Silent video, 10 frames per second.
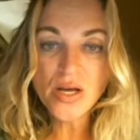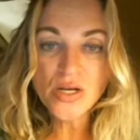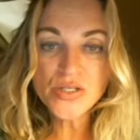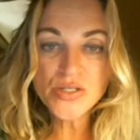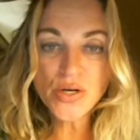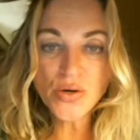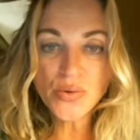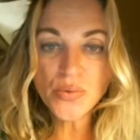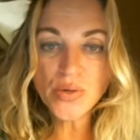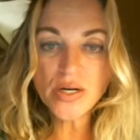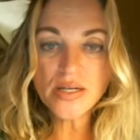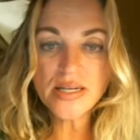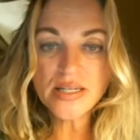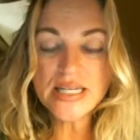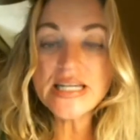So
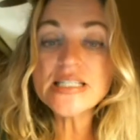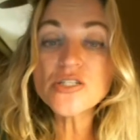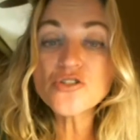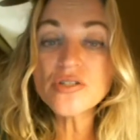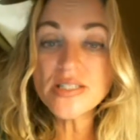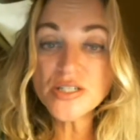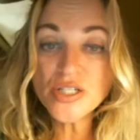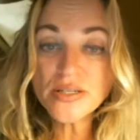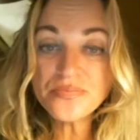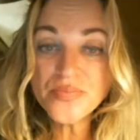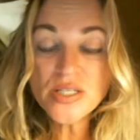it is a tradition.